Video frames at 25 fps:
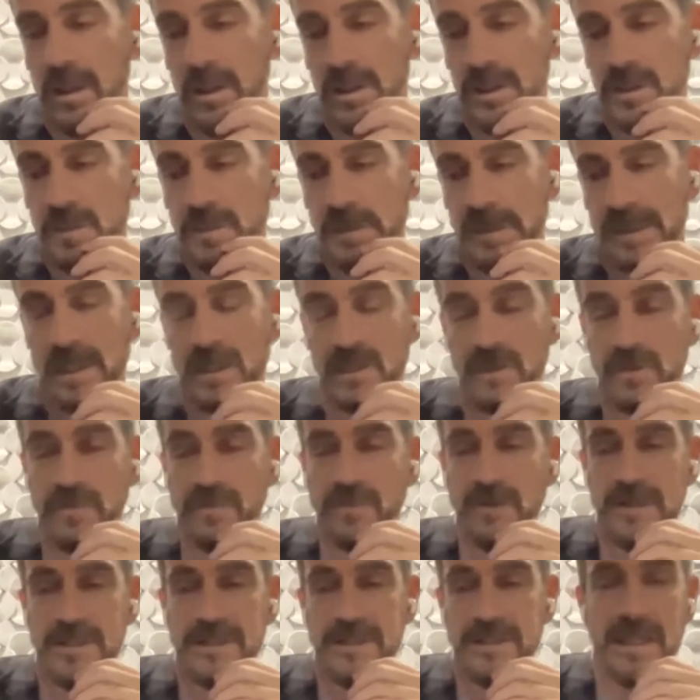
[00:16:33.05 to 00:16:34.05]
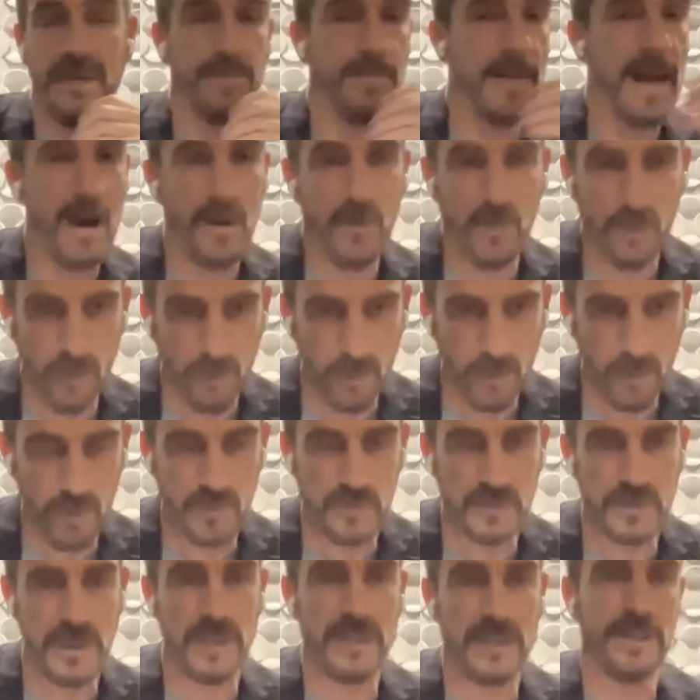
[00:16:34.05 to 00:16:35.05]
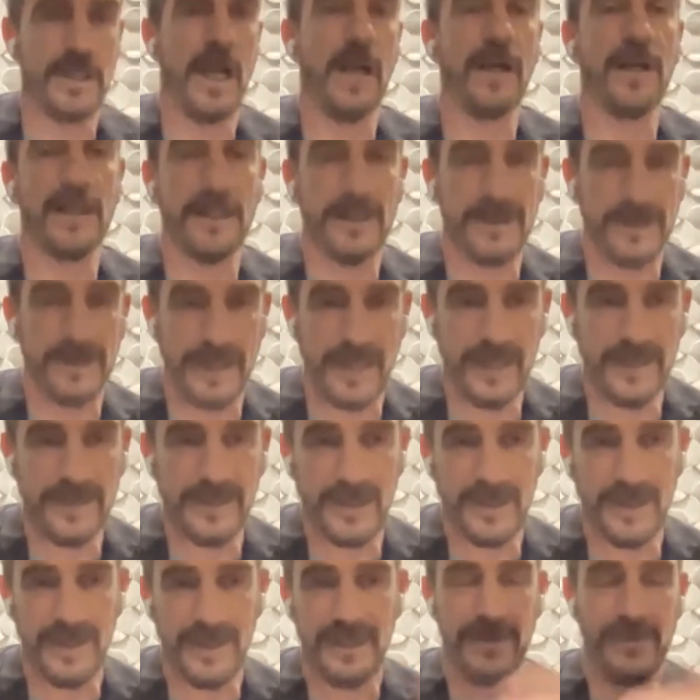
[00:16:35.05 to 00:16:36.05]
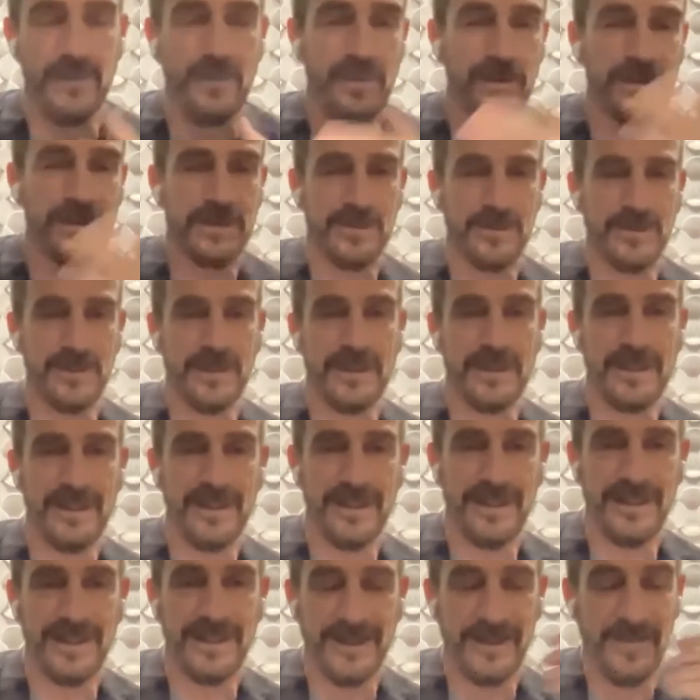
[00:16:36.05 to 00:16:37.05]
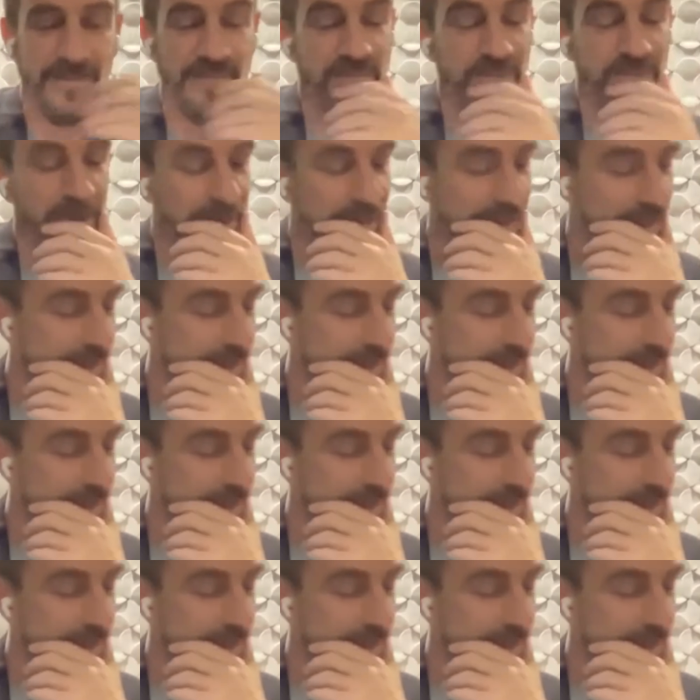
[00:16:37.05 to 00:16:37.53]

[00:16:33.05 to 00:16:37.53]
speaking to friends like Mauro, who's not an architect, that he works with, uh,